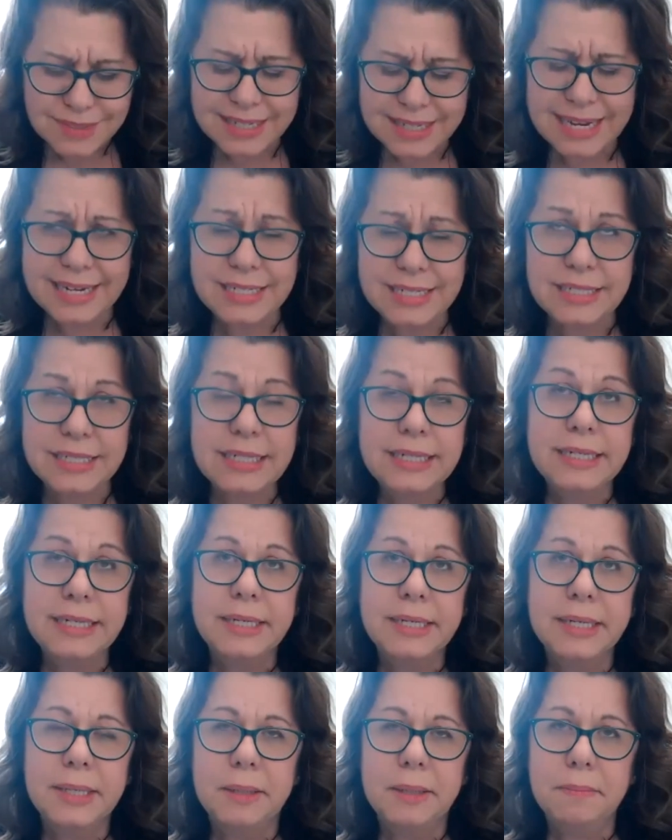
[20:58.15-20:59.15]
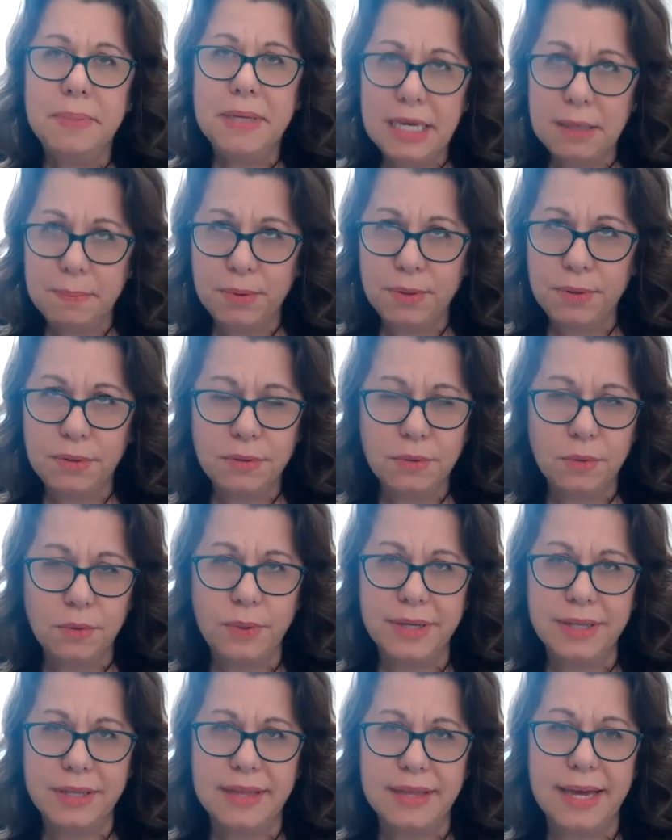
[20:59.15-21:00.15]
And people
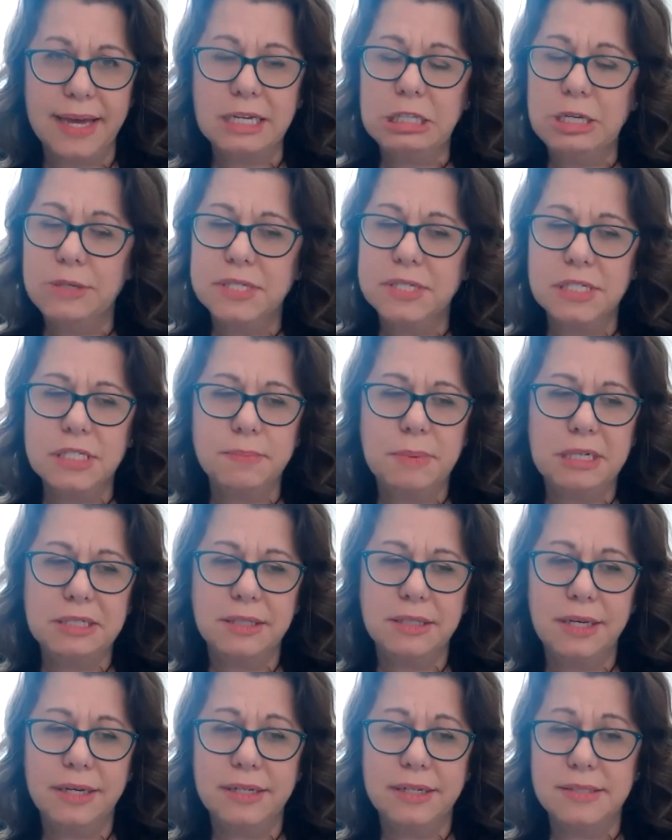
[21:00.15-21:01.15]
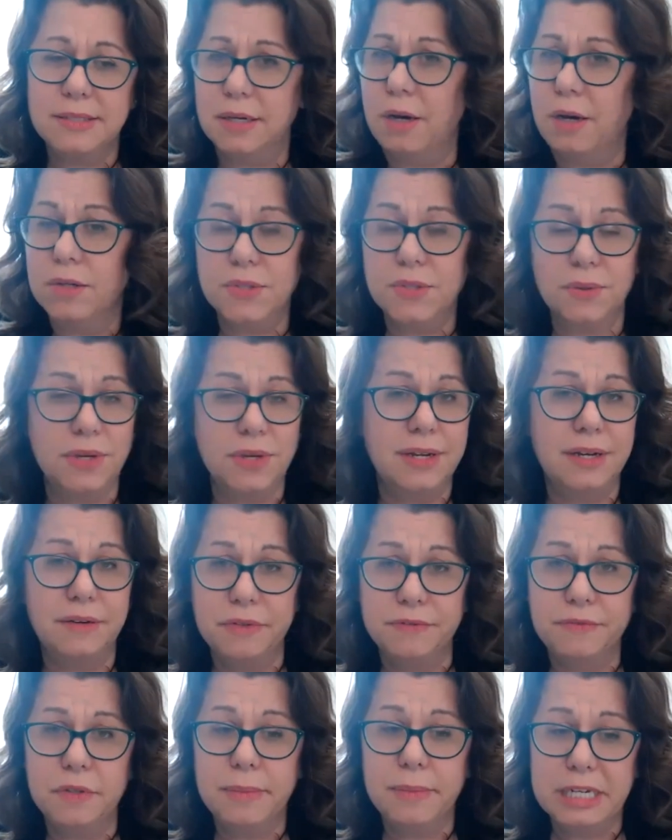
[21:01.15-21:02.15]
with ankylosing spondylitis also can have
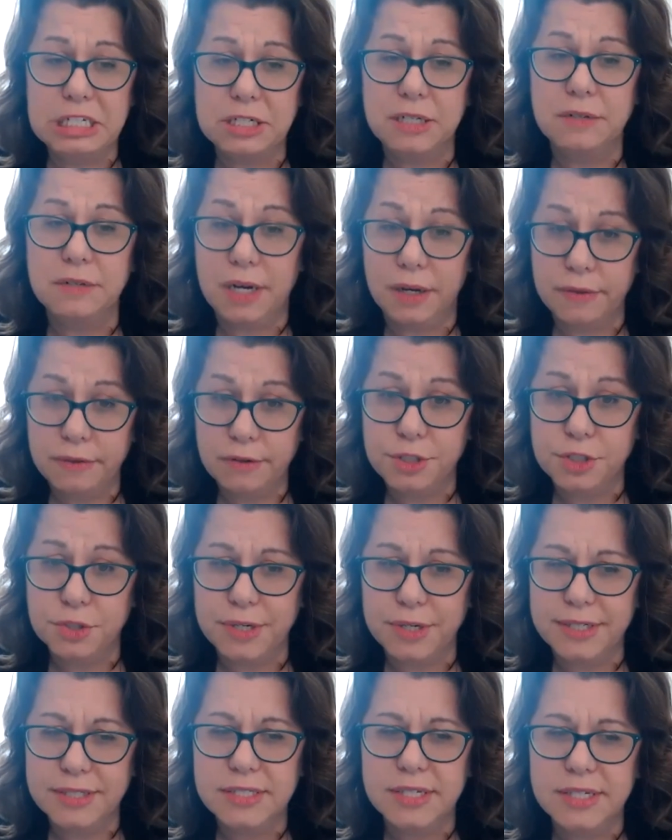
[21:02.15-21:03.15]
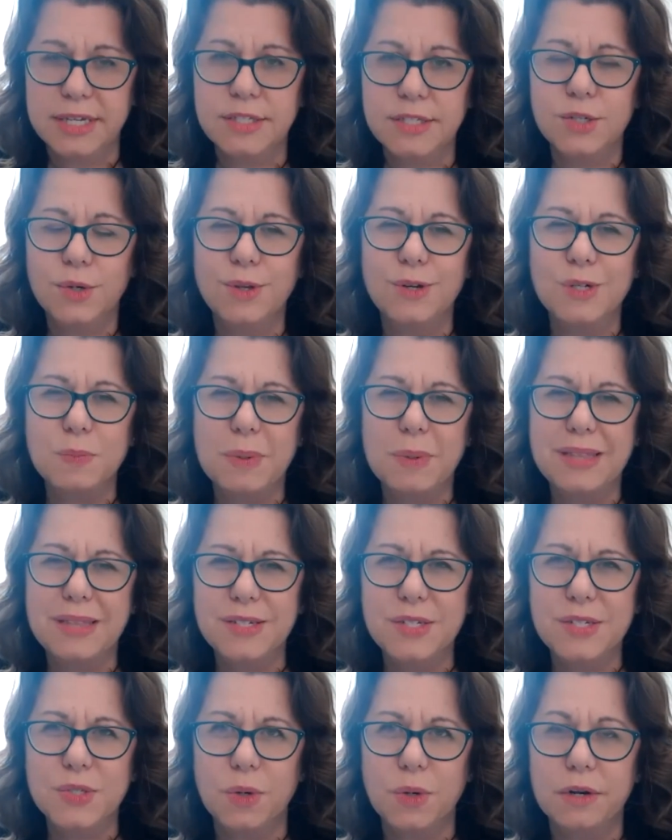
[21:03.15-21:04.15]
inflammation of other joints. And so there's been
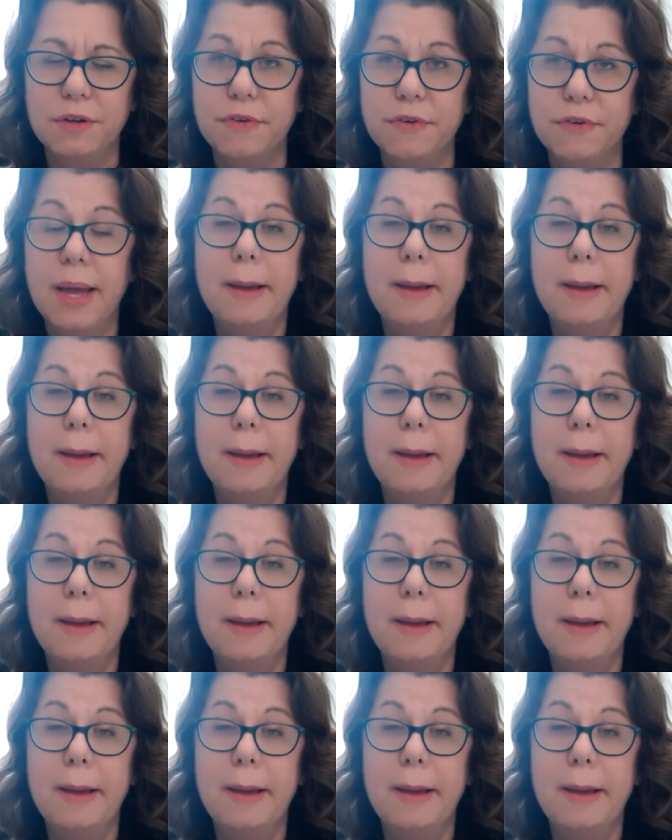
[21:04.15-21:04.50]
this sort of